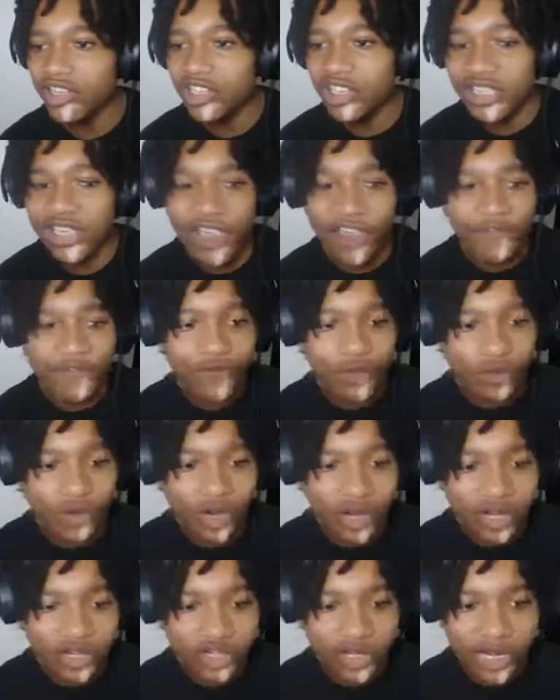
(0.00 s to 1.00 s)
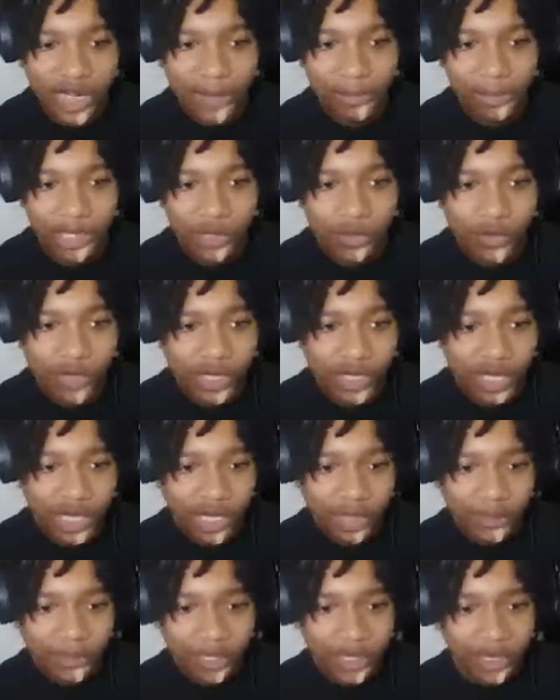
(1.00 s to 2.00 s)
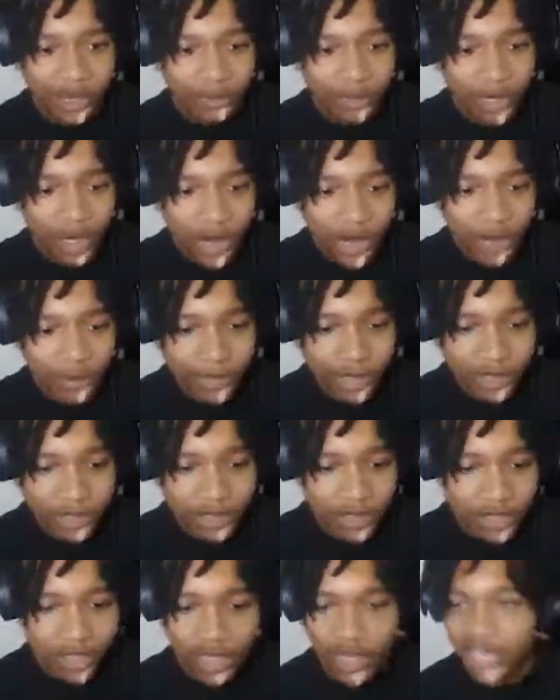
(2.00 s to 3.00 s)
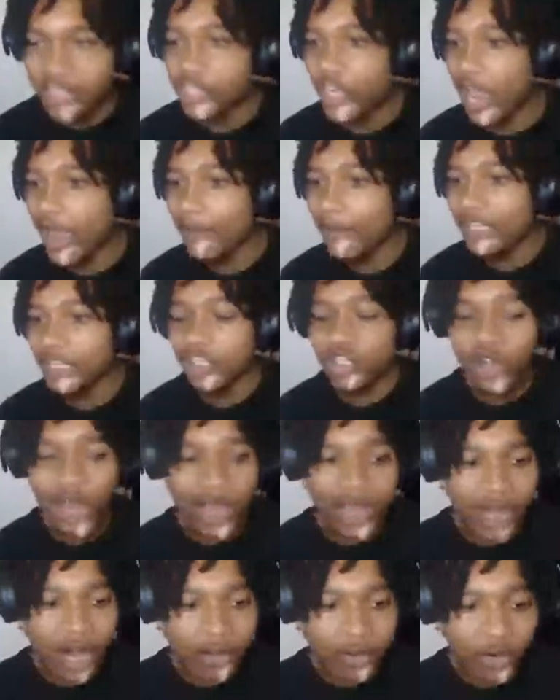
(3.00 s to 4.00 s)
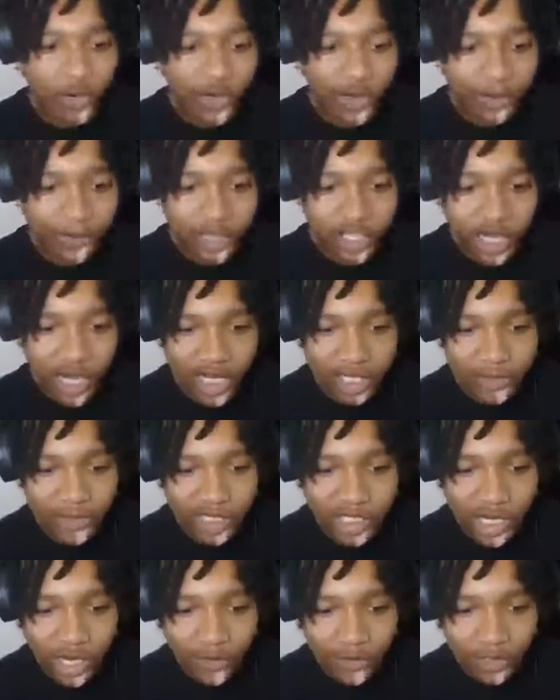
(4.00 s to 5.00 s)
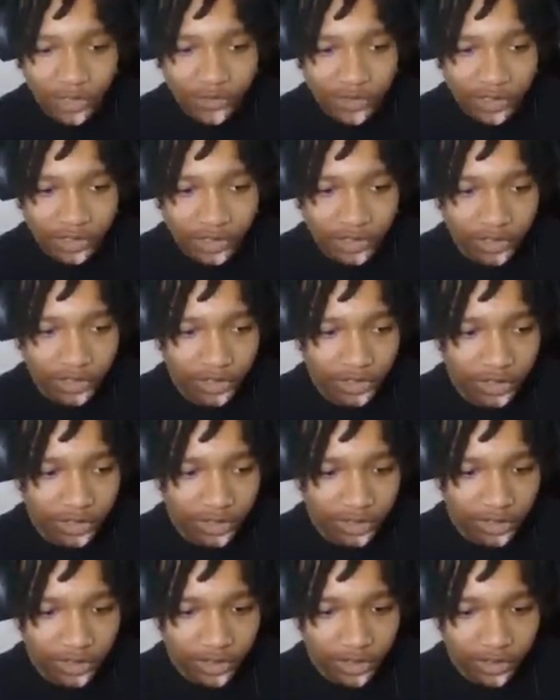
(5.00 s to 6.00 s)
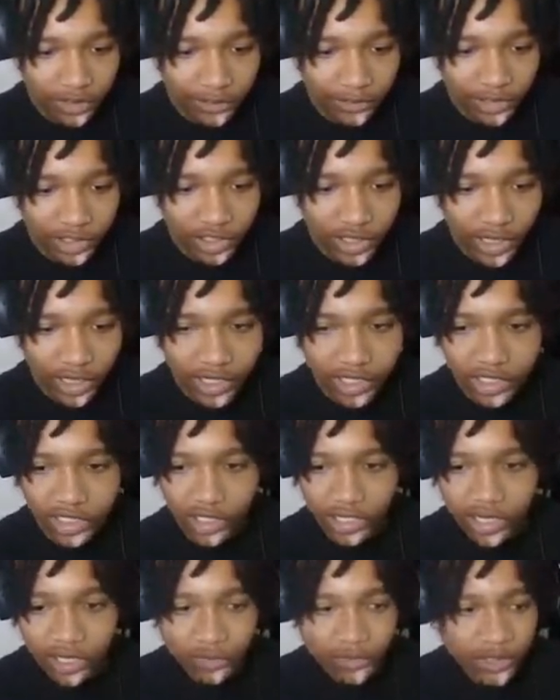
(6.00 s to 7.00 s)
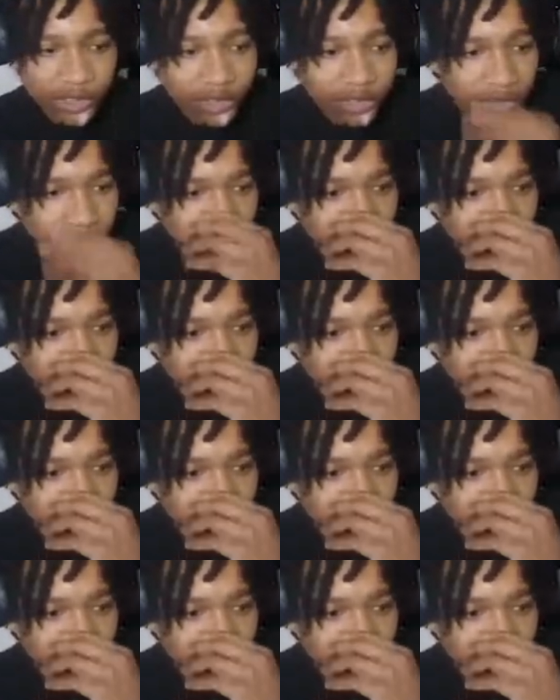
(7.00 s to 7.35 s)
just had 400 and I played one game. But alright, bro. Hey, chat, I'm about to try it out real quick. I'm gonna try this bitch out real quick. Let me try this shit out, bro.